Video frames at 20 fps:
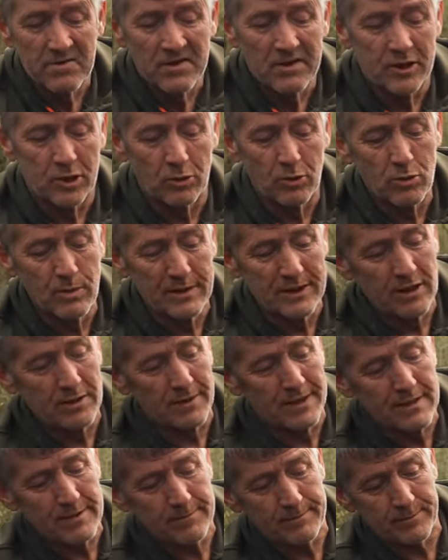So all we're
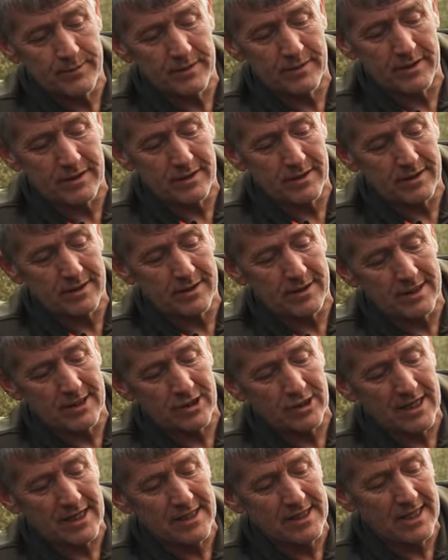doing
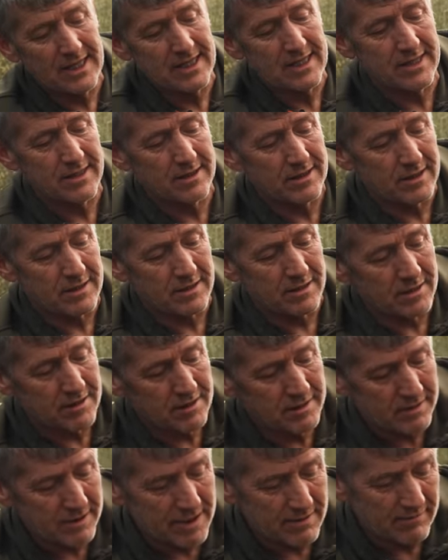is taking
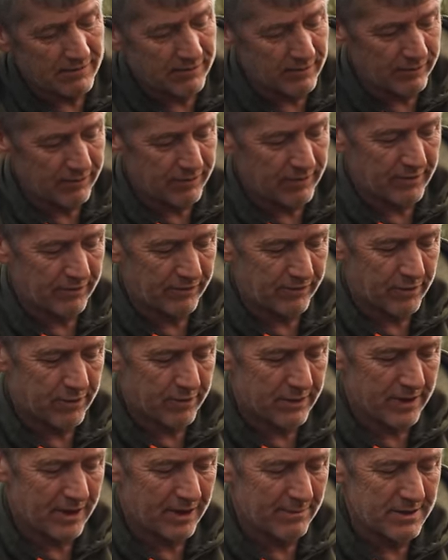our length of
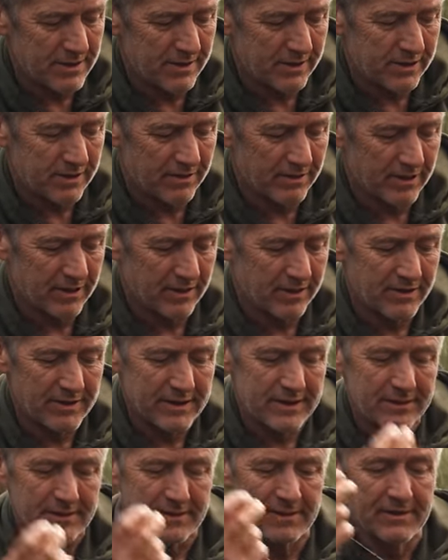fluorocarbon, the Tiger
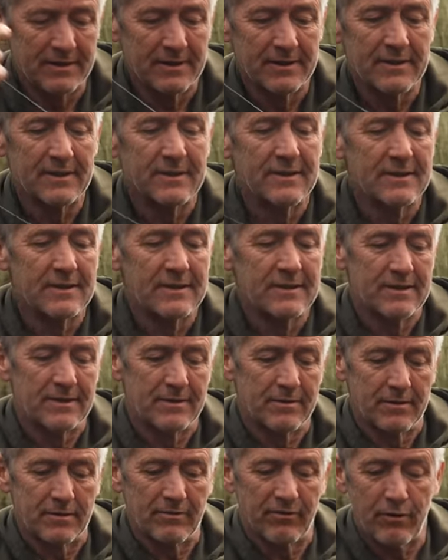line,
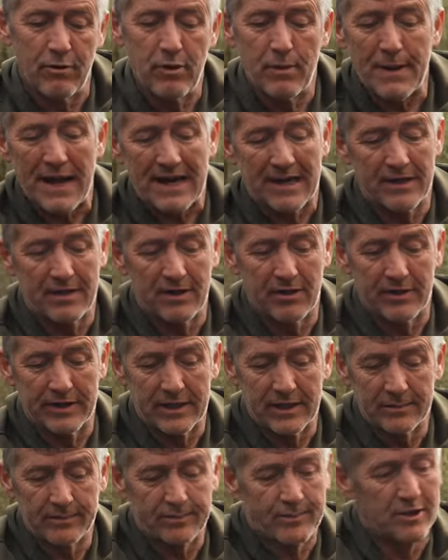through the back of the
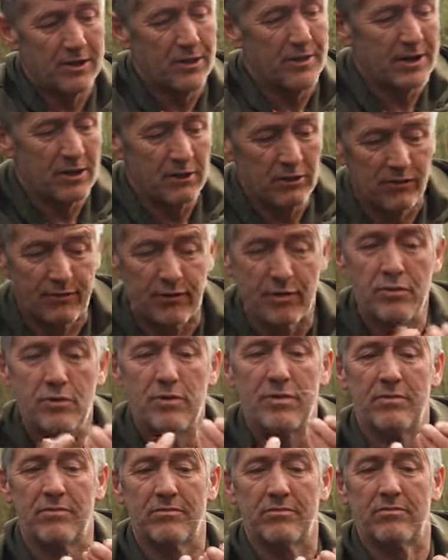eye. So it goes
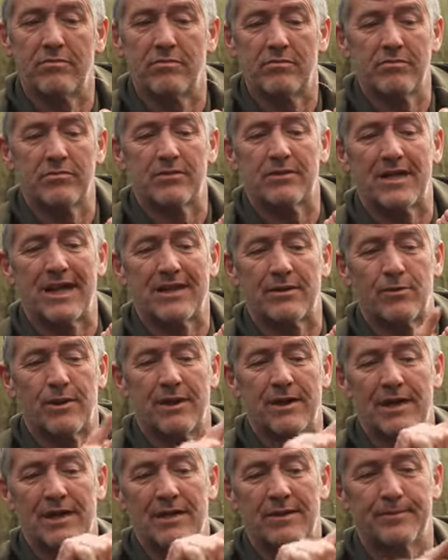through that
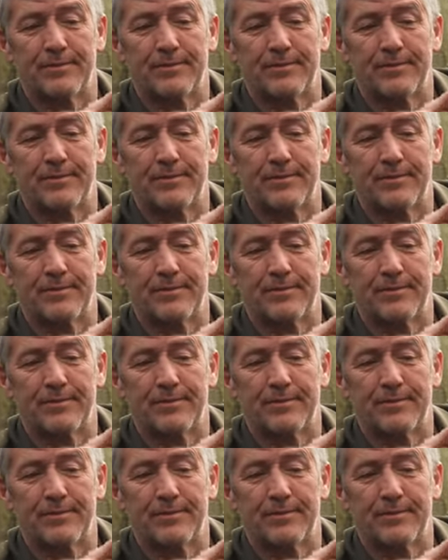away.